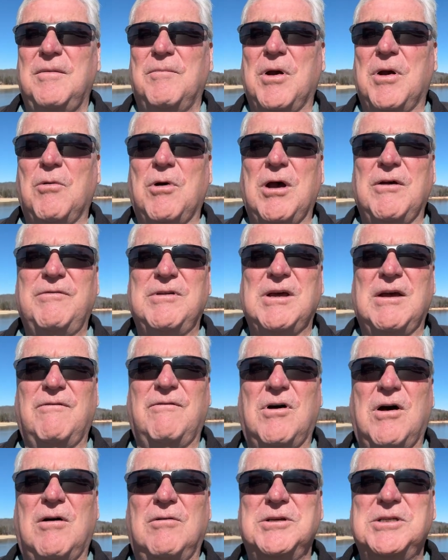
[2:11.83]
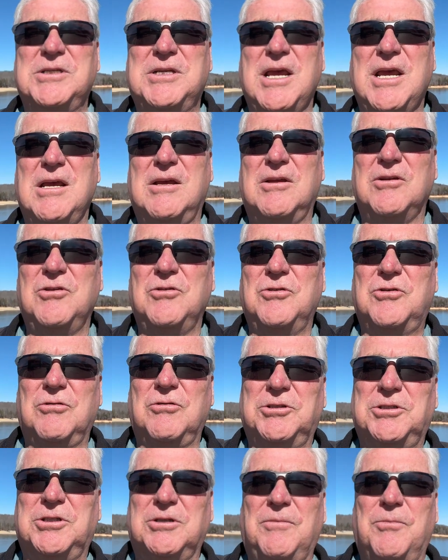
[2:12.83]
My wife and I have always taken
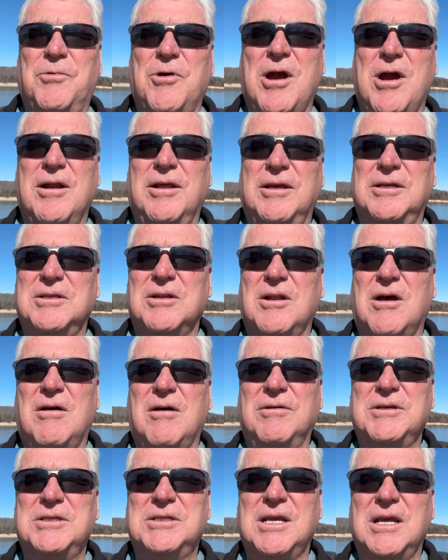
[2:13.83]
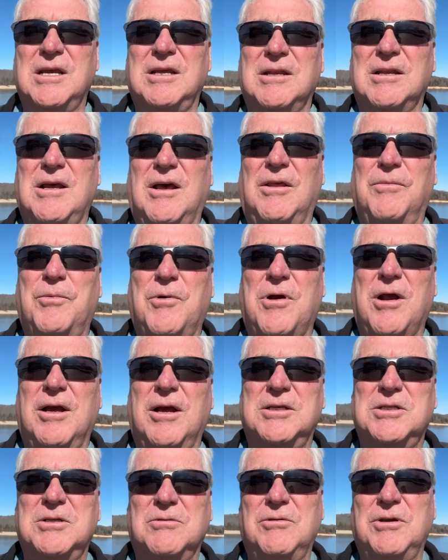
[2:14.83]
nutritional products and always taken health
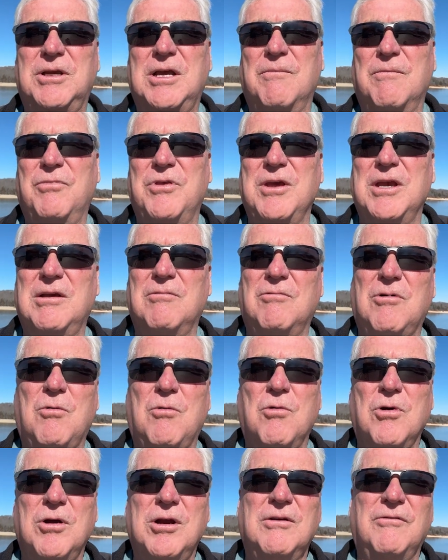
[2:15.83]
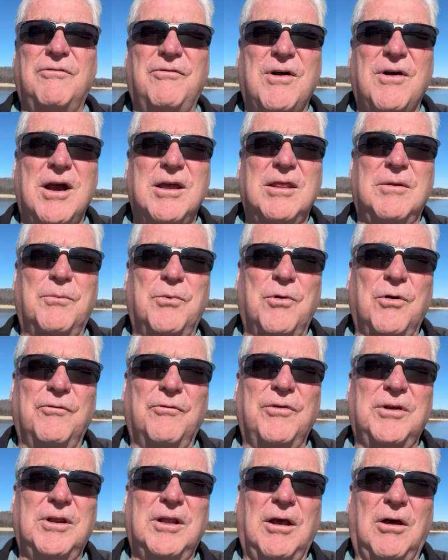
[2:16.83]
products. So we kept thinking, well, we're going to find the
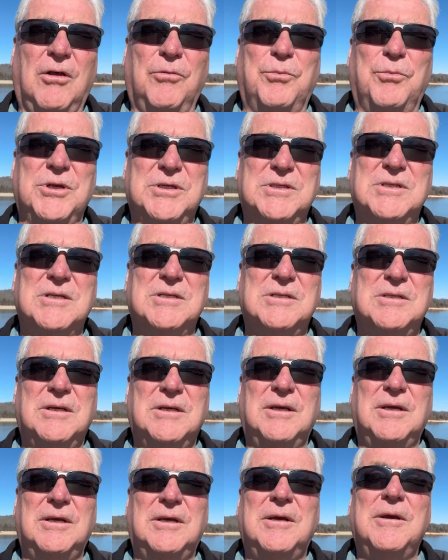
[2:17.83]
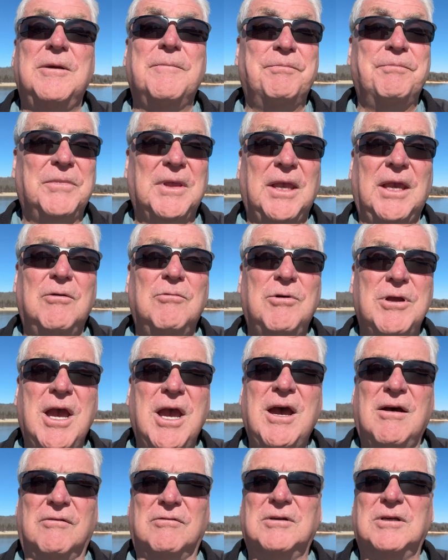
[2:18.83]
perfect health business. And we
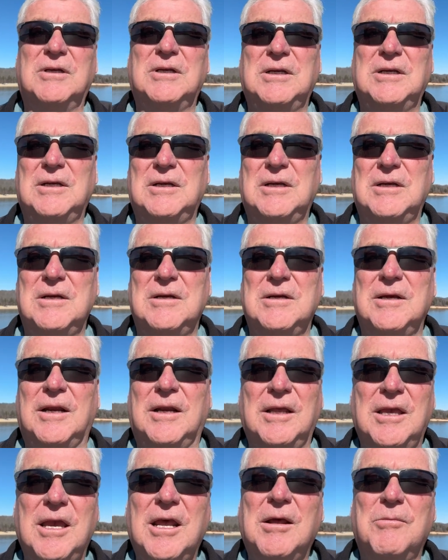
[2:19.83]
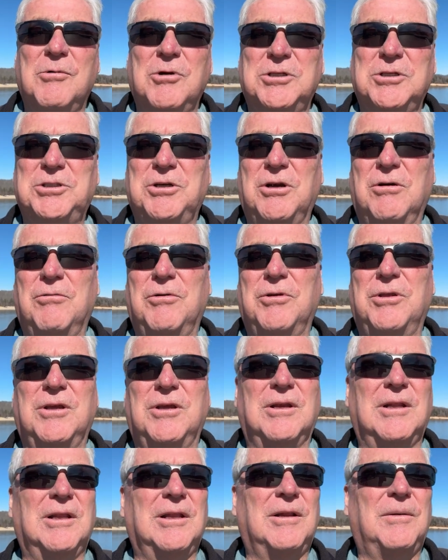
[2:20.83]
have. And again, I'm going to share it with you
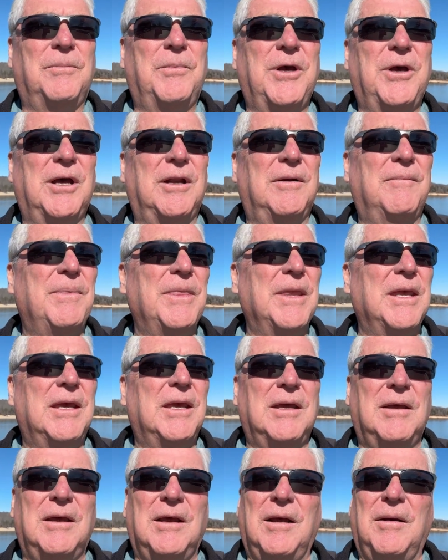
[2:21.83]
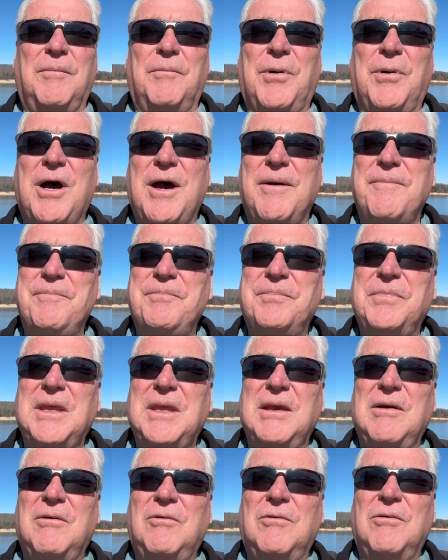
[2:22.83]
in a little bit. But
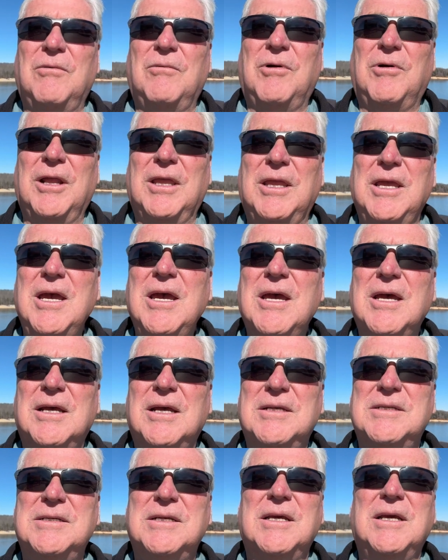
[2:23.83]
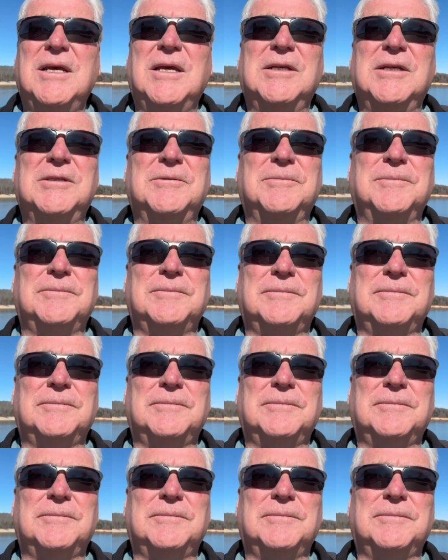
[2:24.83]
what it is, is